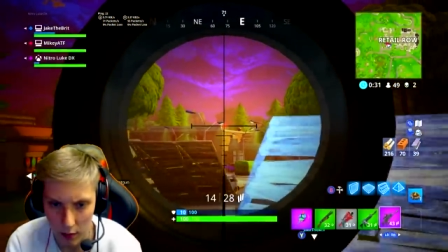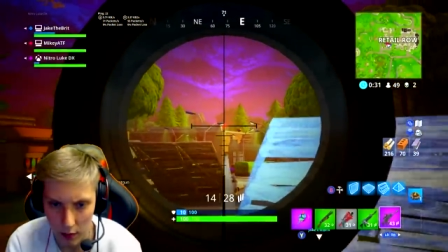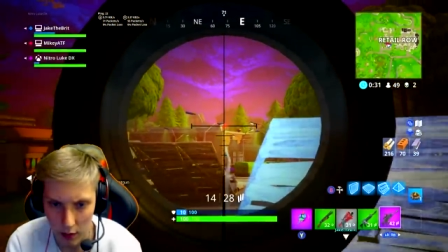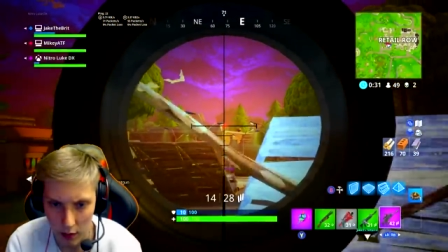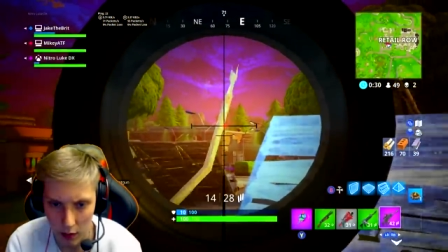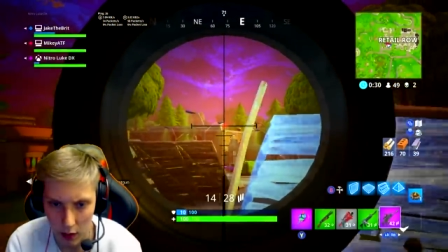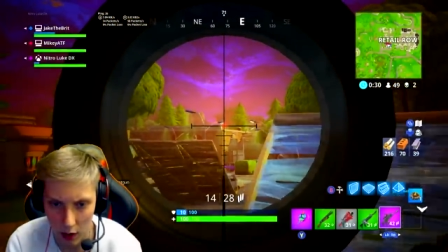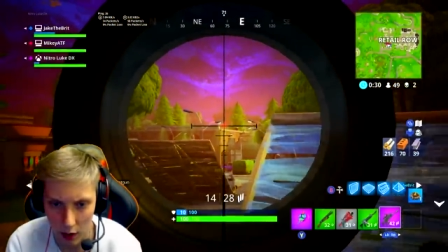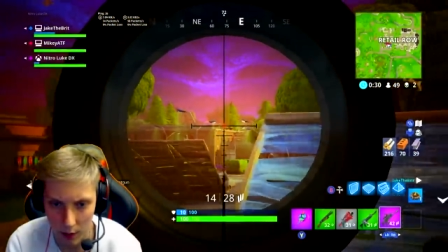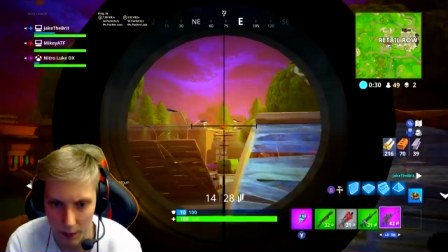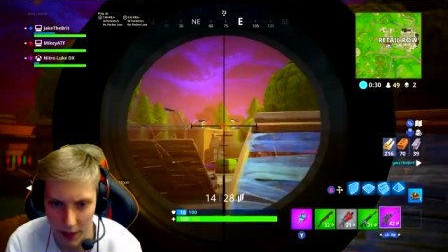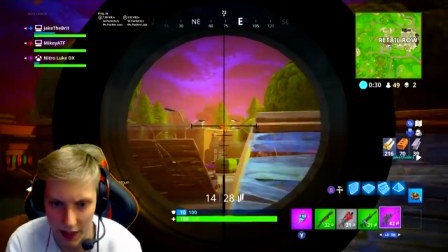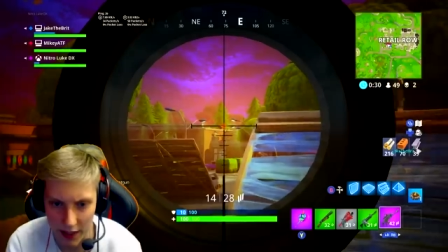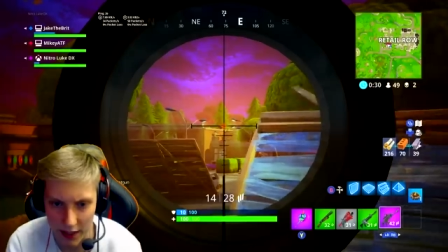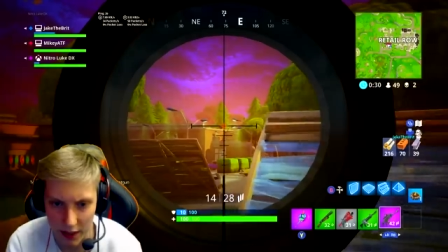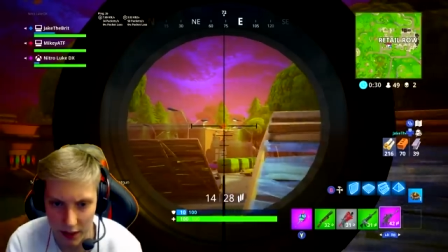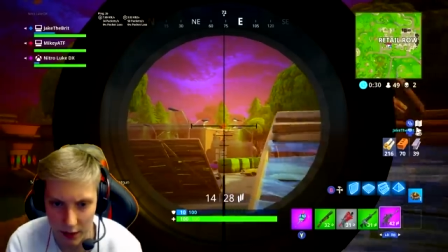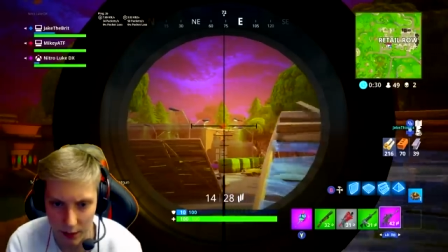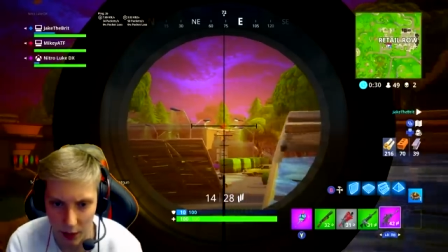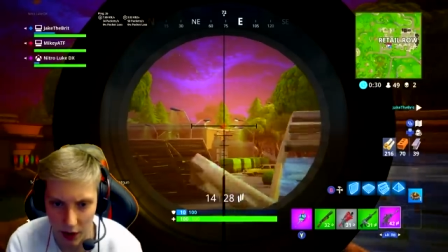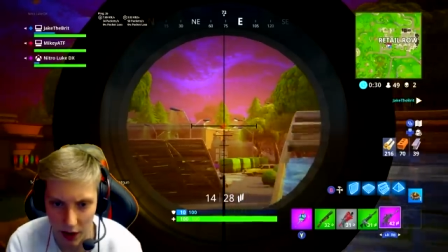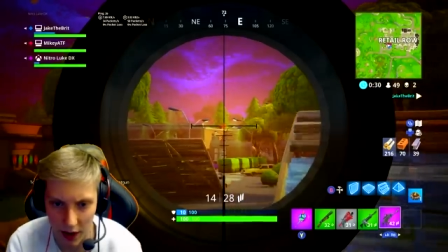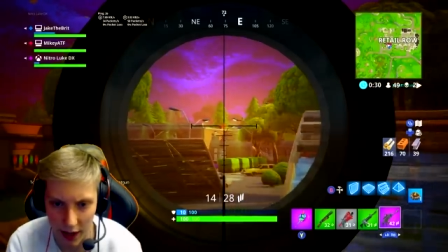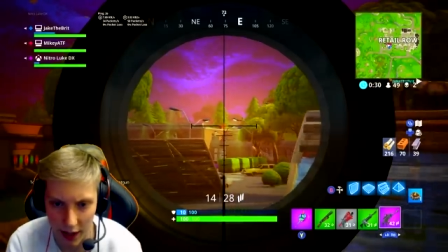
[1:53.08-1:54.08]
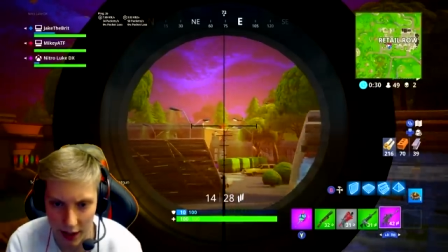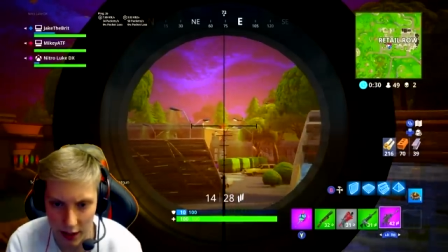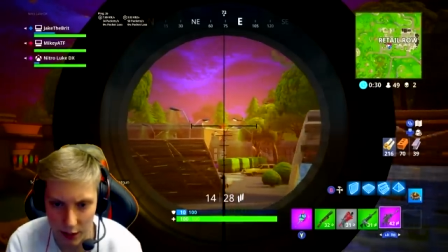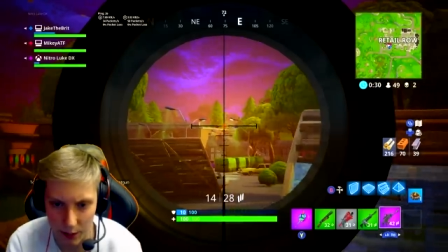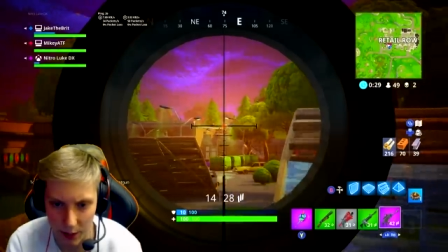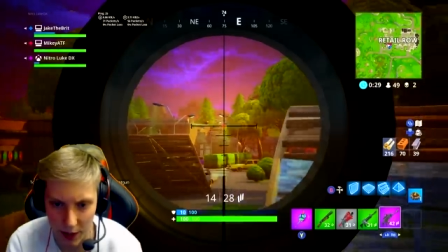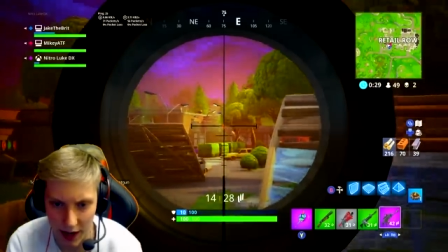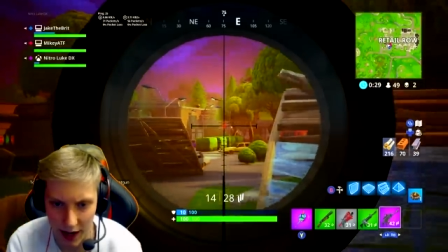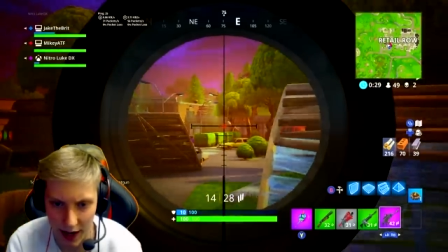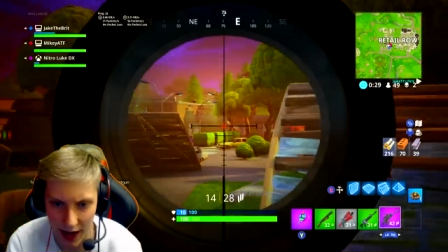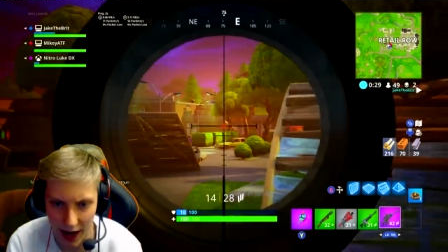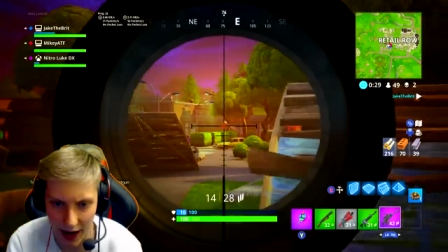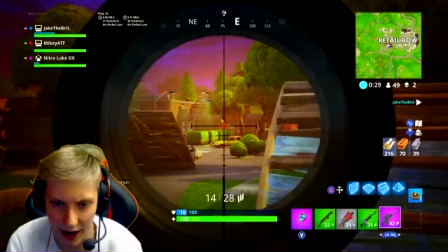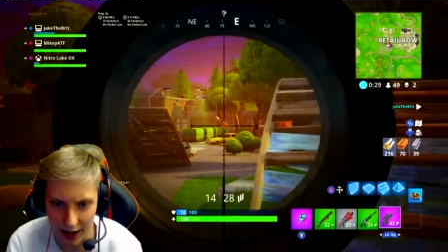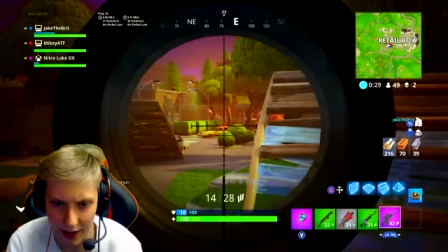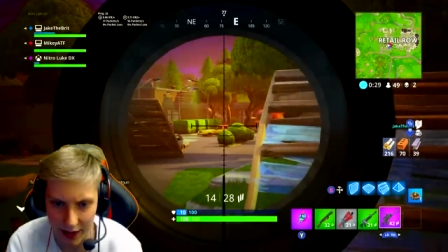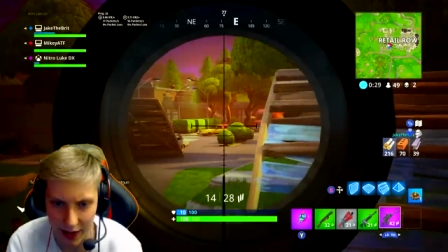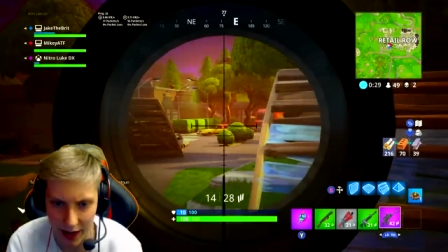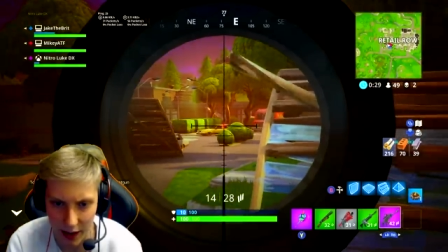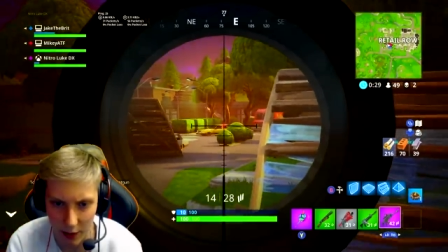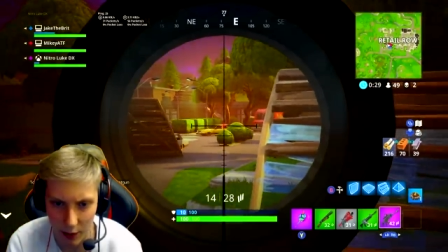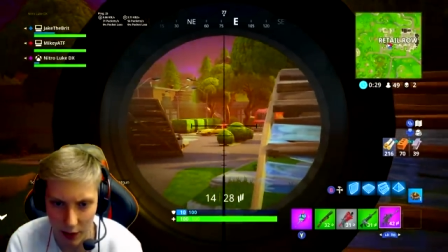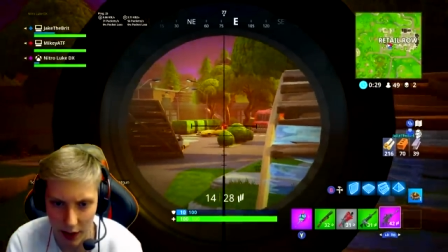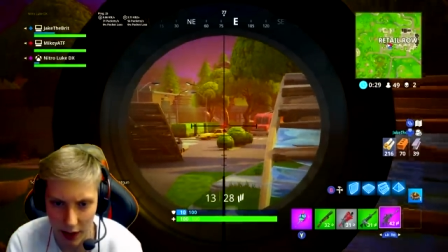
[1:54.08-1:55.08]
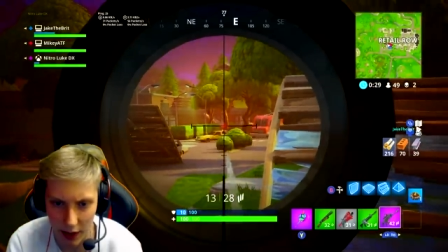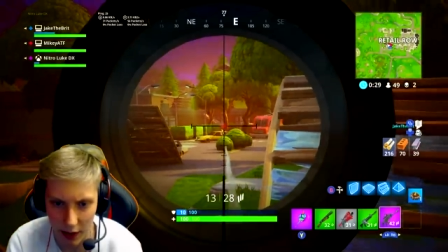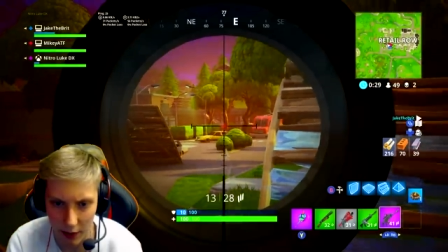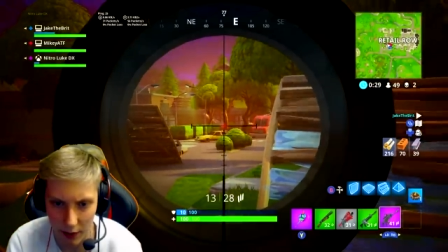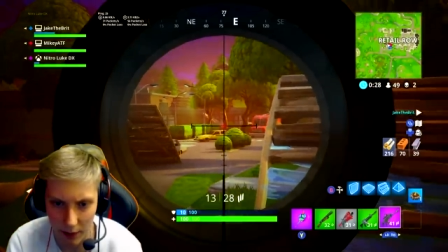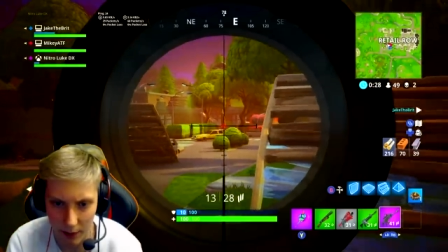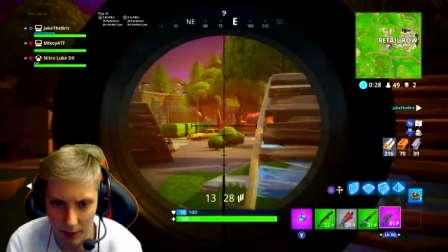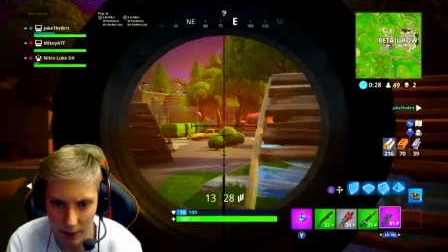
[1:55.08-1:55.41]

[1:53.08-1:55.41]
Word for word: Oh, I missed him by an inch. Bit of lag there. What the hell?